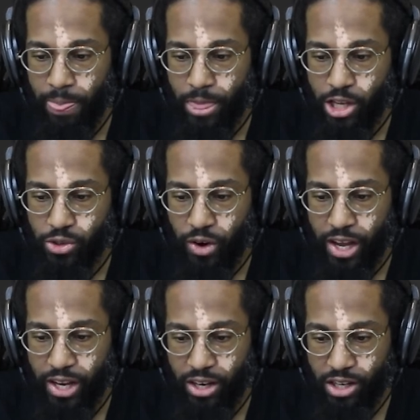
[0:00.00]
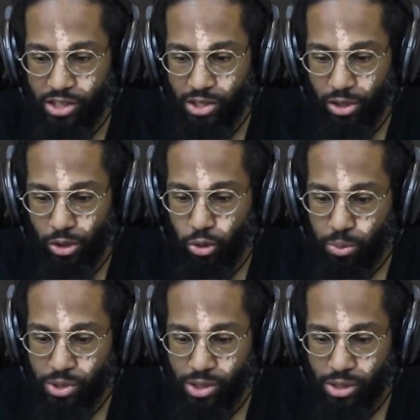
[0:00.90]
This right here is the
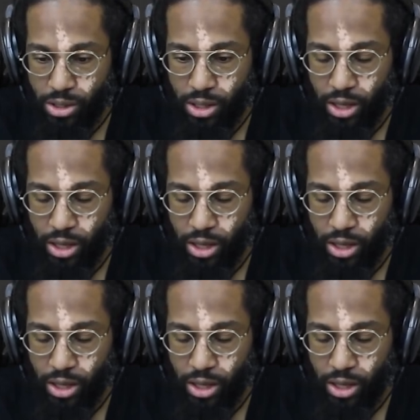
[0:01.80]
loops,